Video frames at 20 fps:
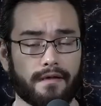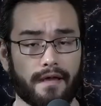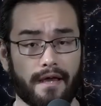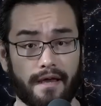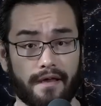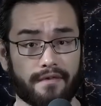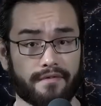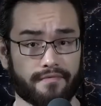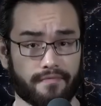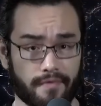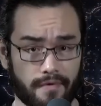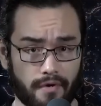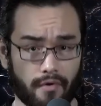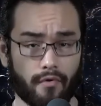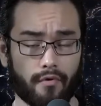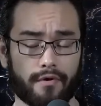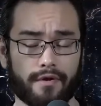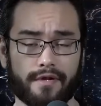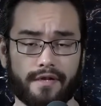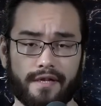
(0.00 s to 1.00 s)
As
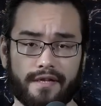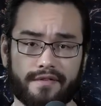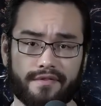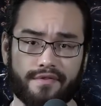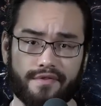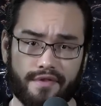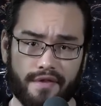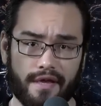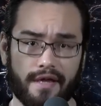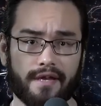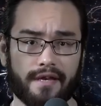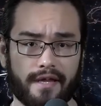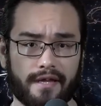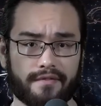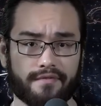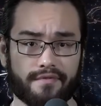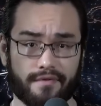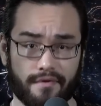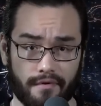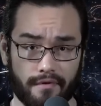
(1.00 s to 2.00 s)
recorded in
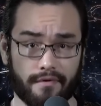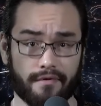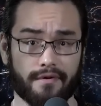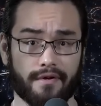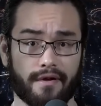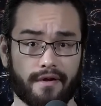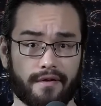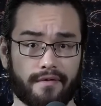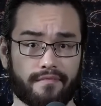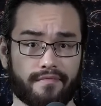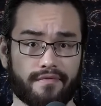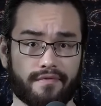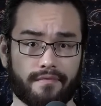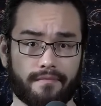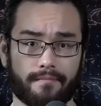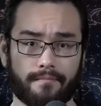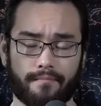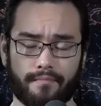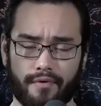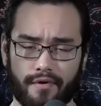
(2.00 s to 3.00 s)
CNN's archives,
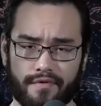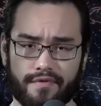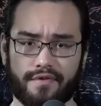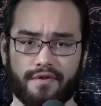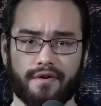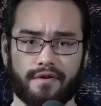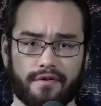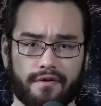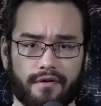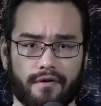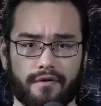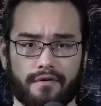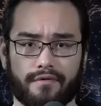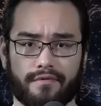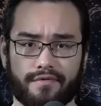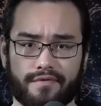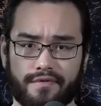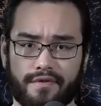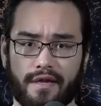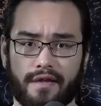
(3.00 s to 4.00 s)
President Carter
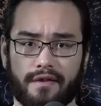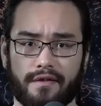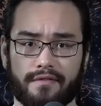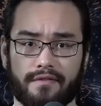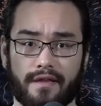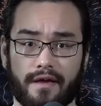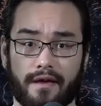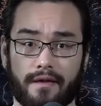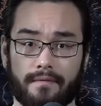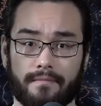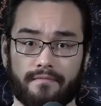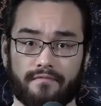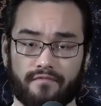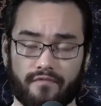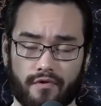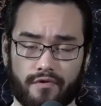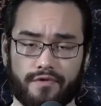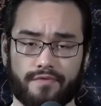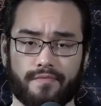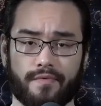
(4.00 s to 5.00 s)
stated that
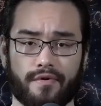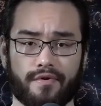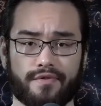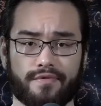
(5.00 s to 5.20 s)
Rosemary